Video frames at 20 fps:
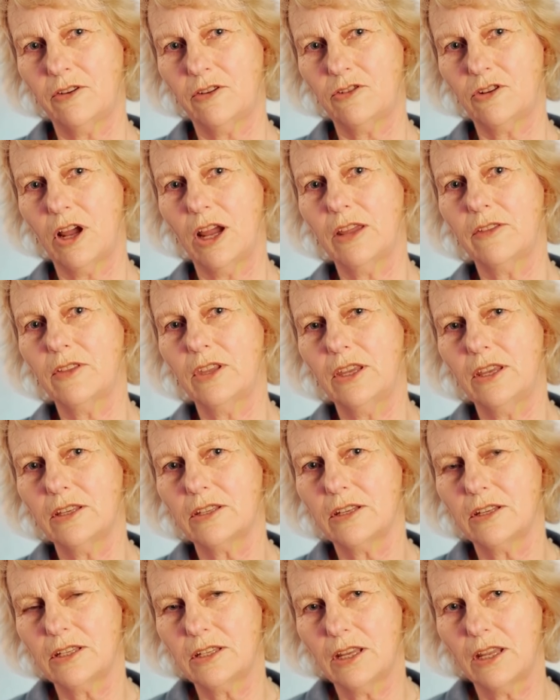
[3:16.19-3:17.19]
trying
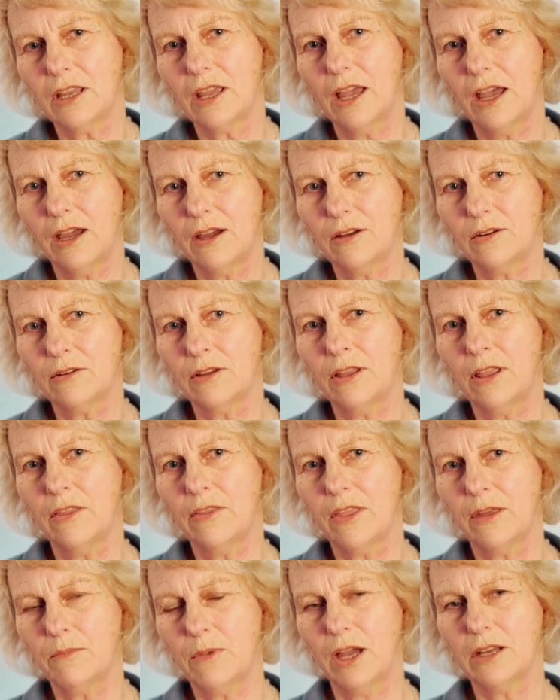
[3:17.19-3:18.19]
these and seeing how
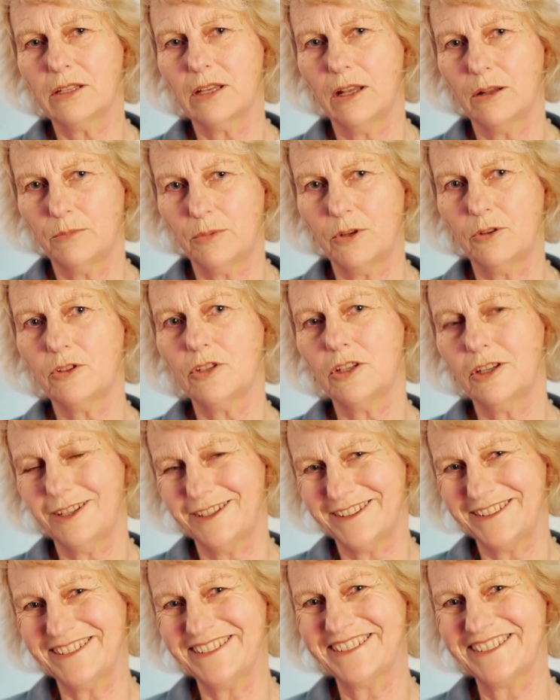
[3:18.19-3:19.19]
they might help you
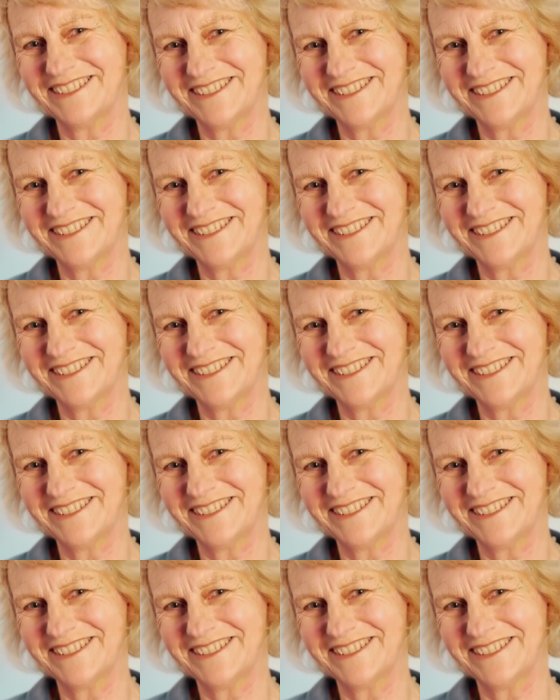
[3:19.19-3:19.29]
too.